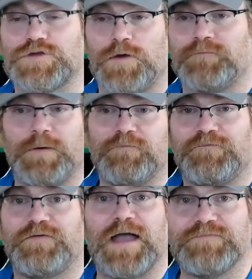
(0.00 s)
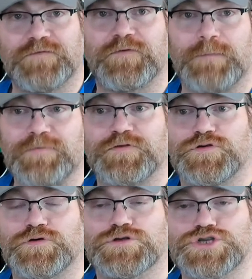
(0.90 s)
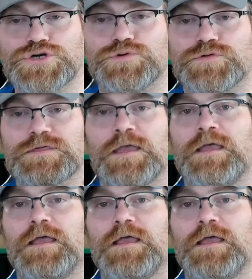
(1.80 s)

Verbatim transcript: You have about five different methods you could choose.